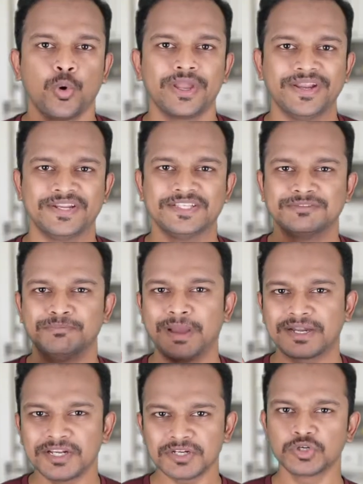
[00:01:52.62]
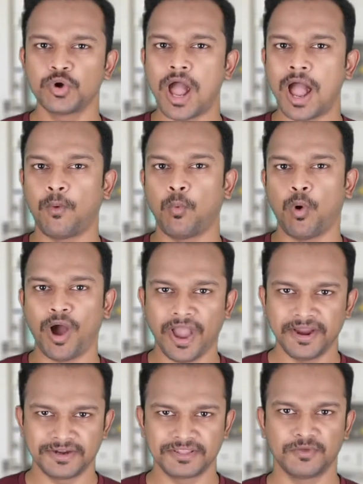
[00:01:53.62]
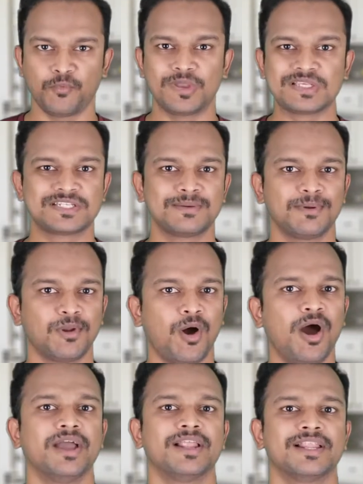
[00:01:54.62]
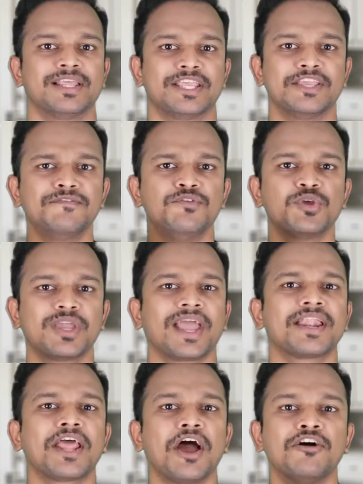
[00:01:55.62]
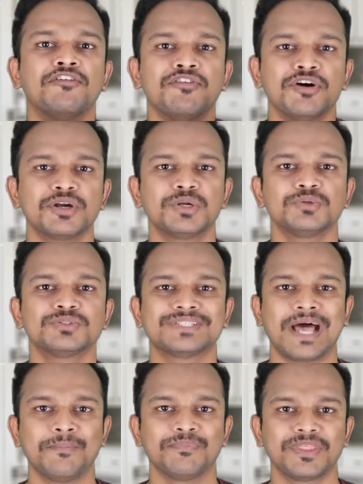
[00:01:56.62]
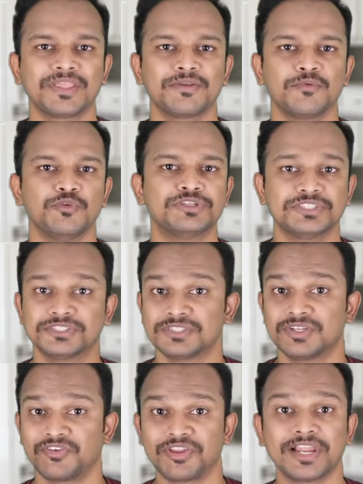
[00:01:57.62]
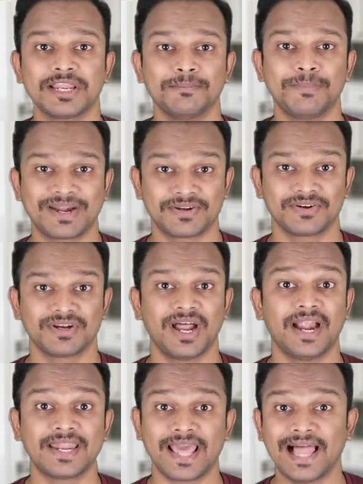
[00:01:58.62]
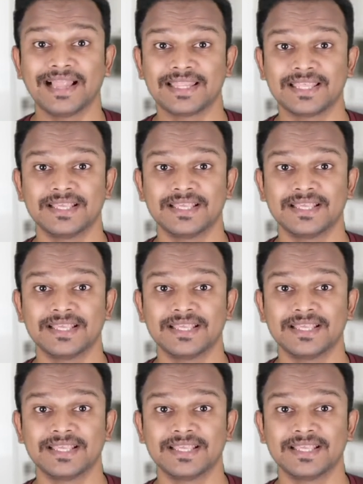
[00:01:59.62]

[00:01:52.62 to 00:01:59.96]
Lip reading: it is better to avoid the vegetable oil if you can afford to something which is really better and healthy.